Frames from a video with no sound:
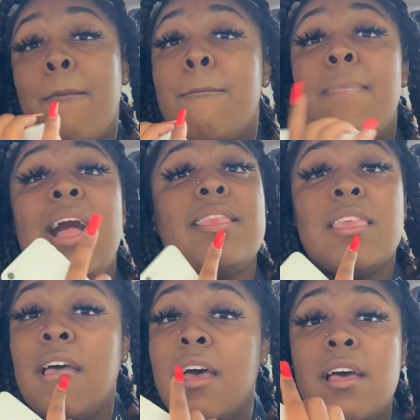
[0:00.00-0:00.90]
My
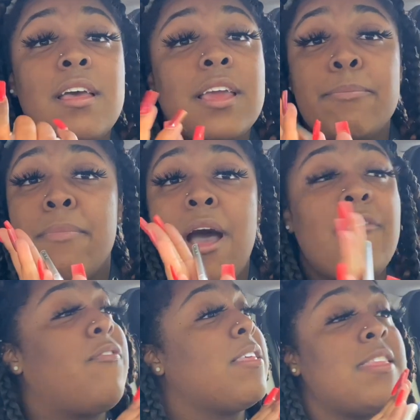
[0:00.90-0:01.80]
tongue and
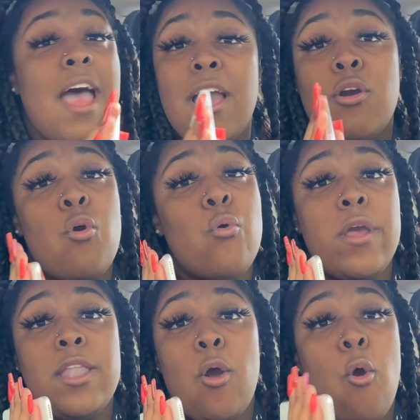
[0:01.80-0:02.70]
mouth is not
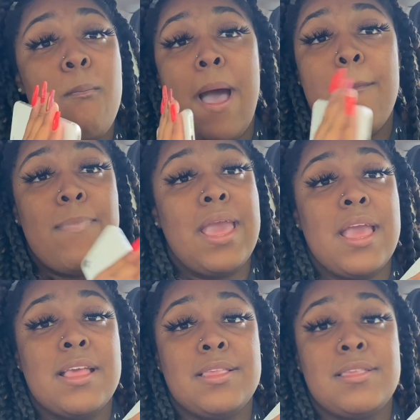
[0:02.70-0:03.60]
going on my
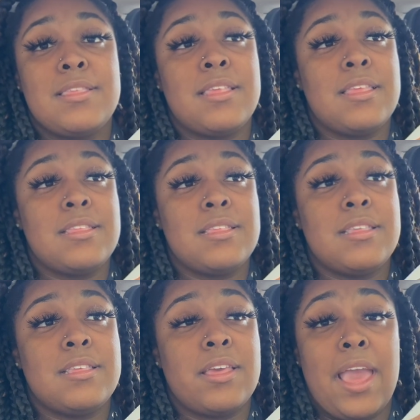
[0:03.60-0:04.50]
man's
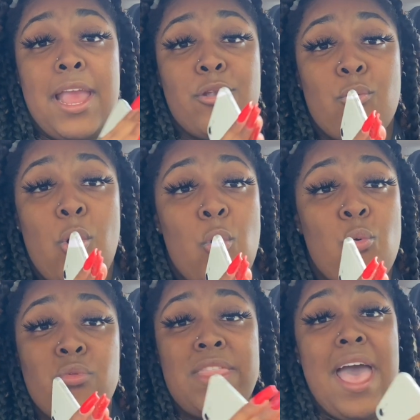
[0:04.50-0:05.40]
anal
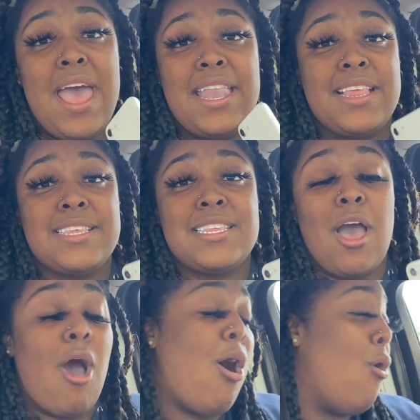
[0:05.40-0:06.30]
hole. That is,
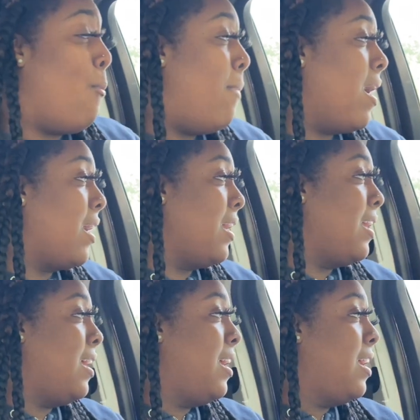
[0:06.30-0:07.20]
oh my
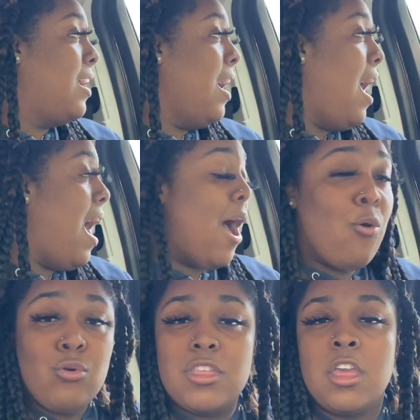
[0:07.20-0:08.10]

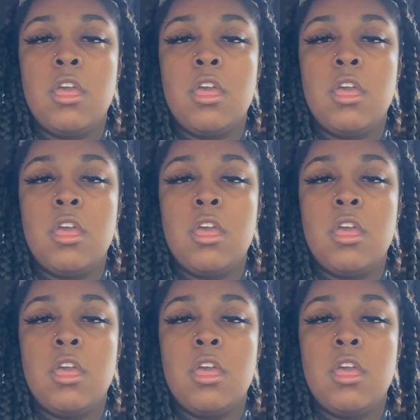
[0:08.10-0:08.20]
God.